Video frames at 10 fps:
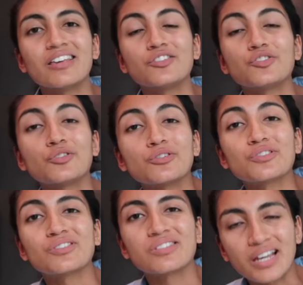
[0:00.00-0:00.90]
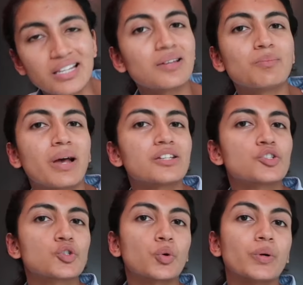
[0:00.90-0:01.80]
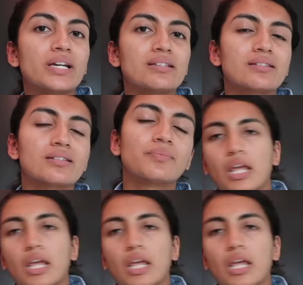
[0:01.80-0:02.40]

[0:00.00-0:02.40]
is your second best choice.